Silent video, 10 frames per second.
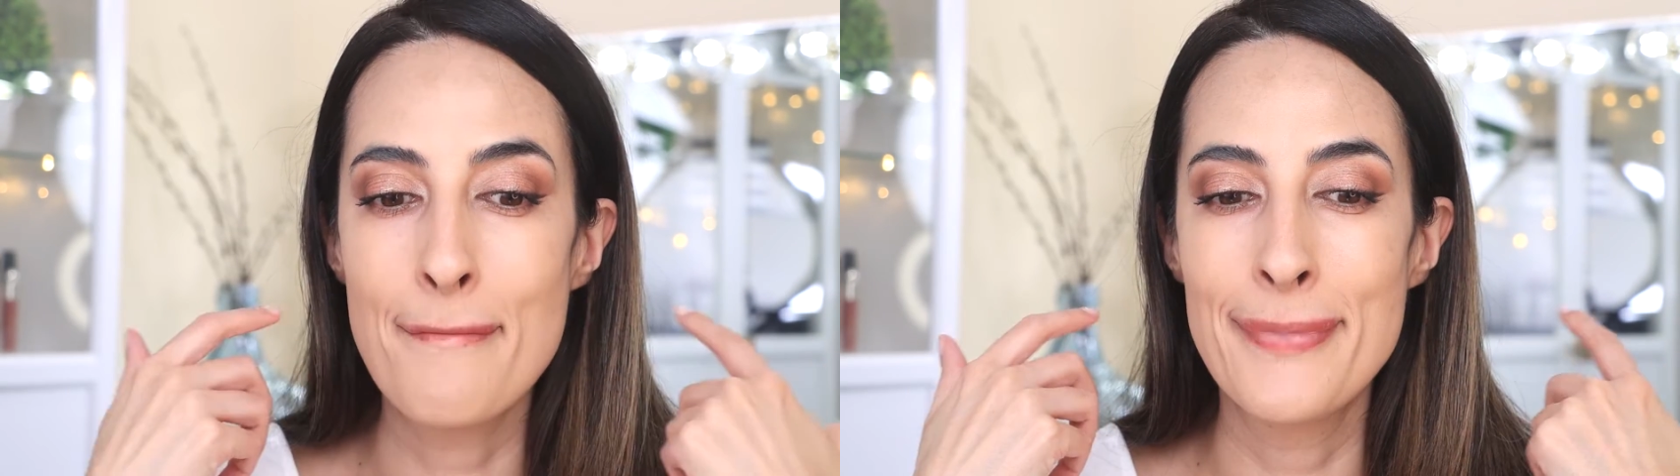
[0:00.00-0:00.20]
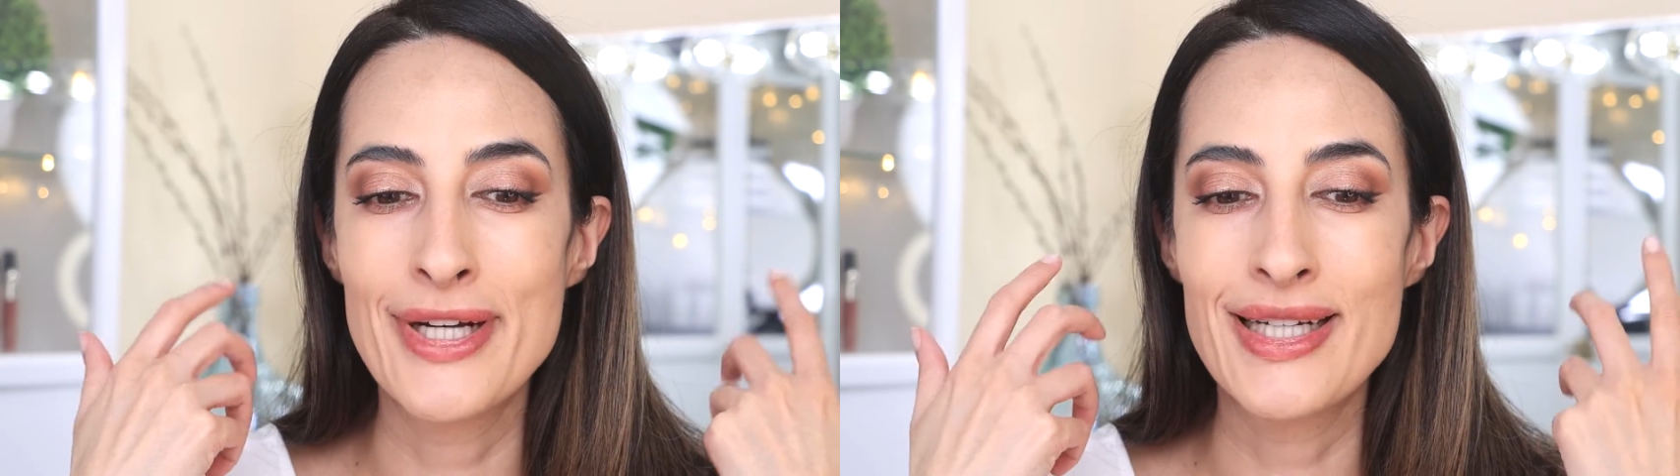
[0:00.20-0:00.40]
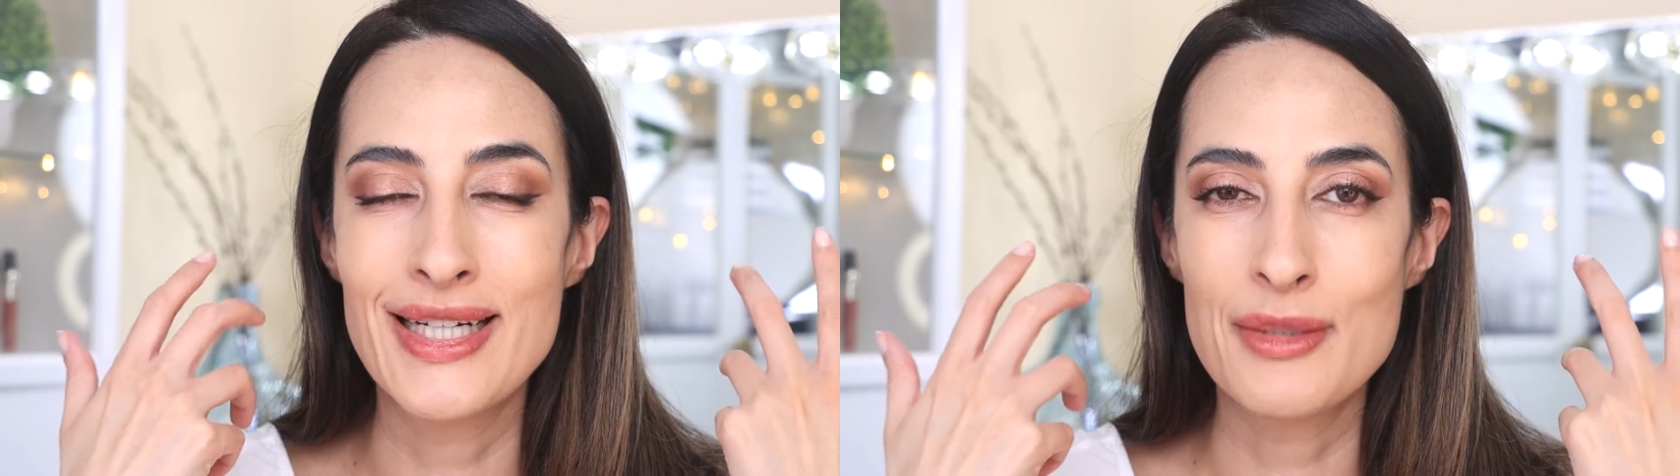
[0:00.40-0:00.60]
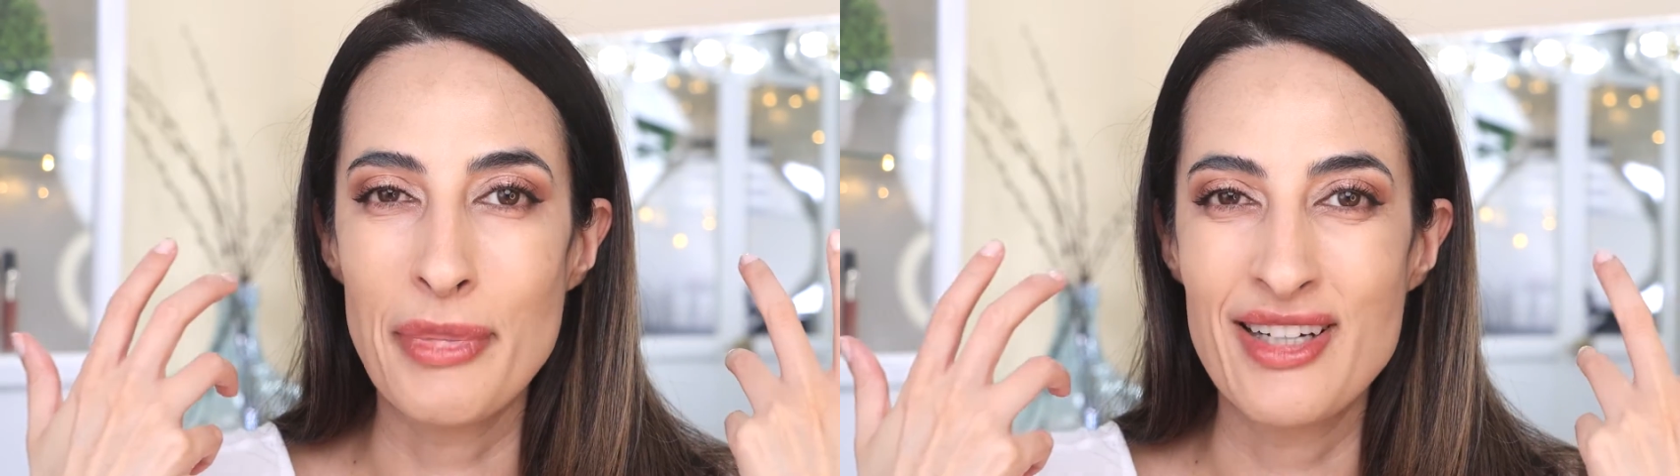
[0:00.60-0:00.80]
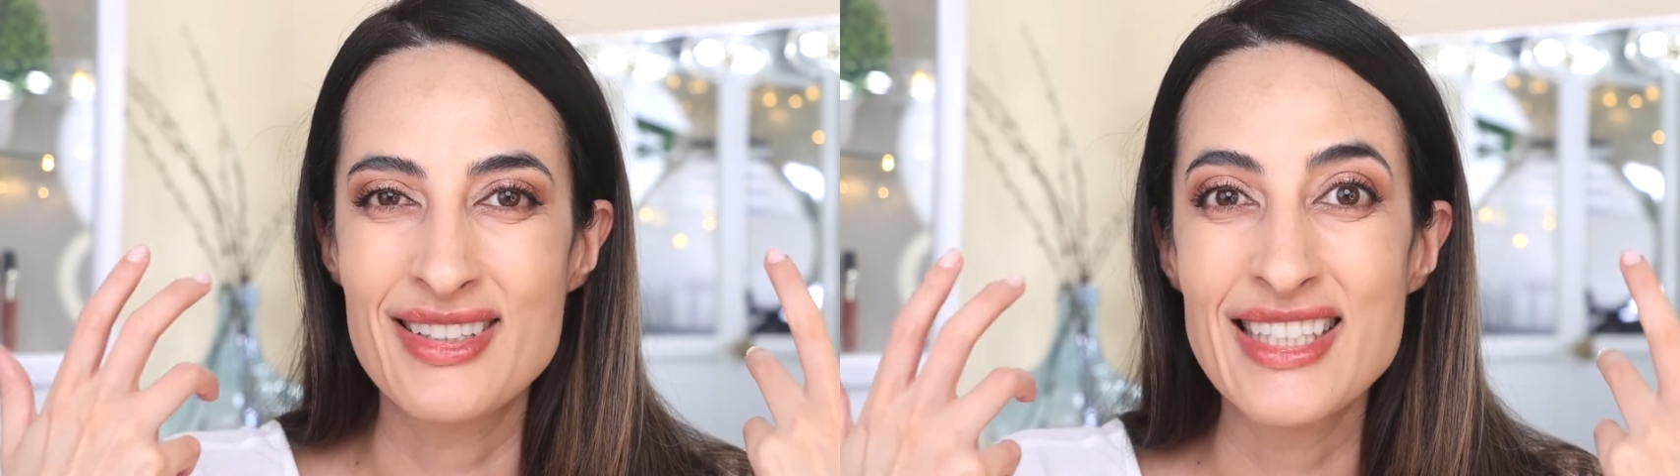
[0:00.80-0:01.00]
but
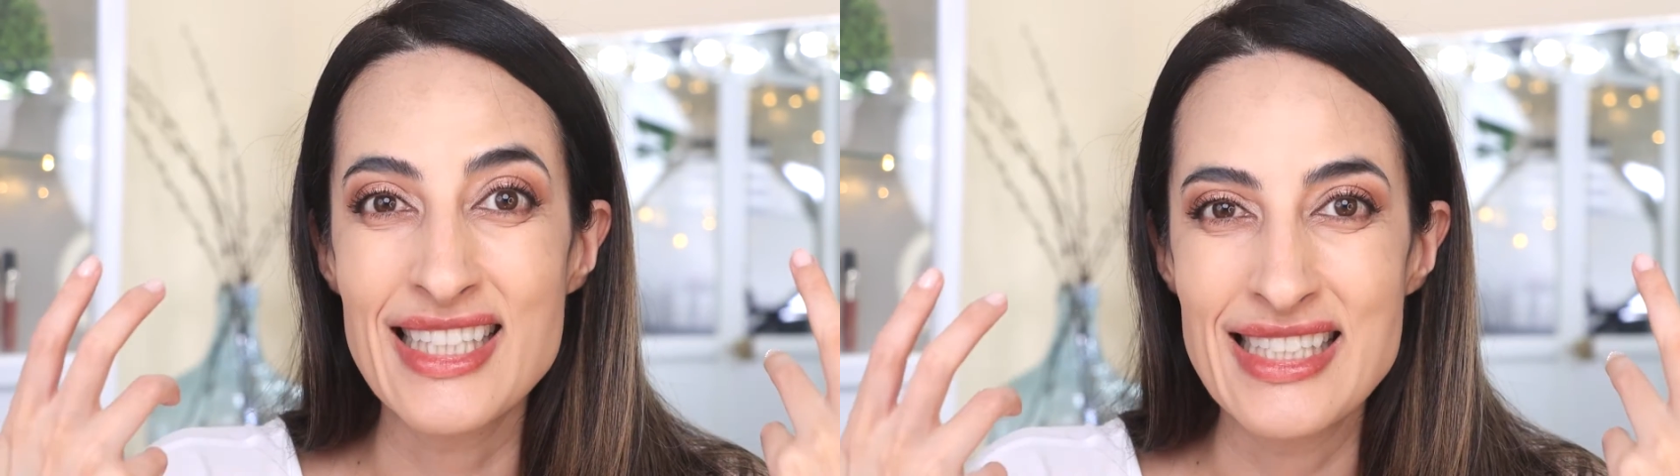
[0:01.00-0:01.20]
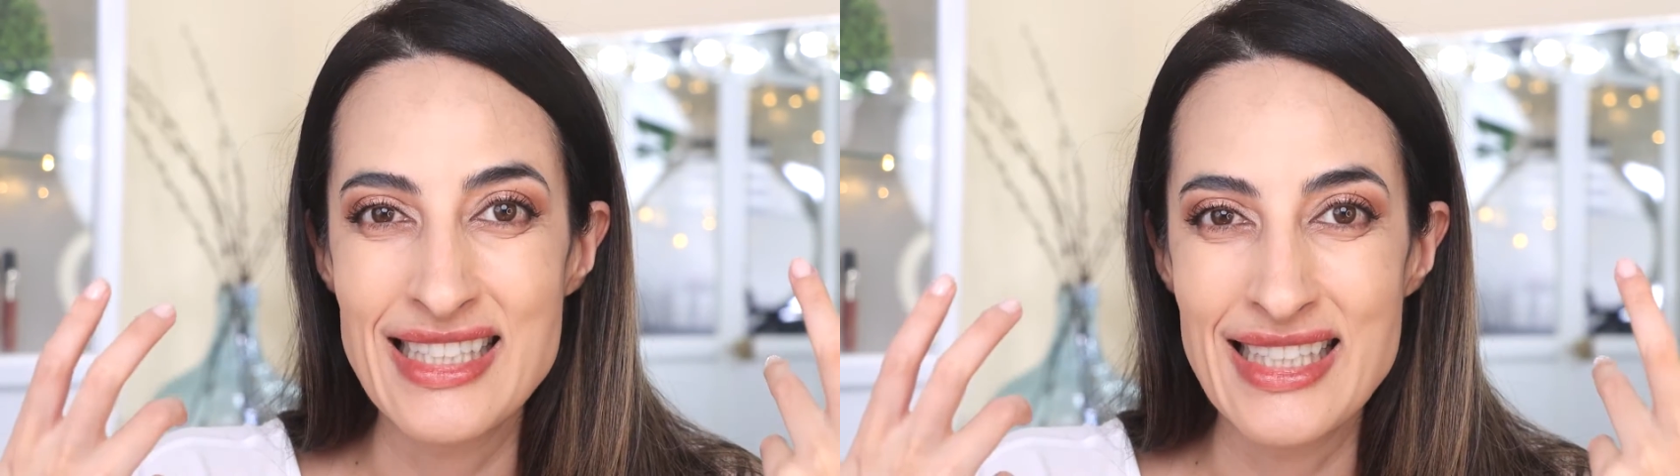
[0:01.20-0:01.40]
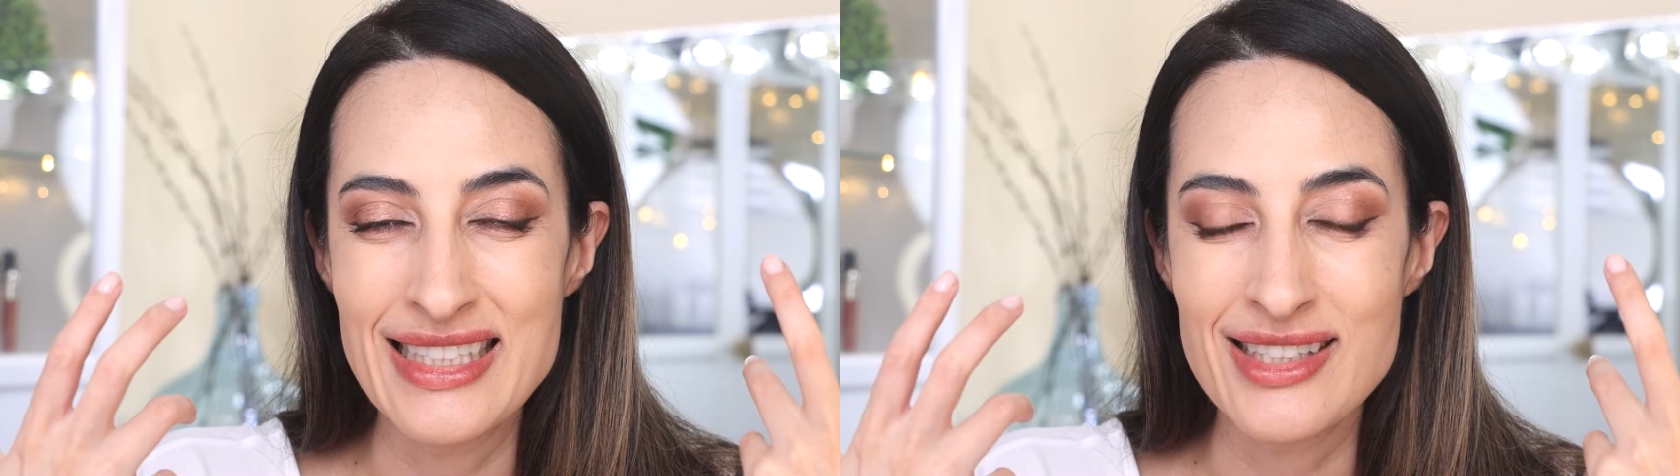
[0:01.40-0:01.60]
apparently I didn't.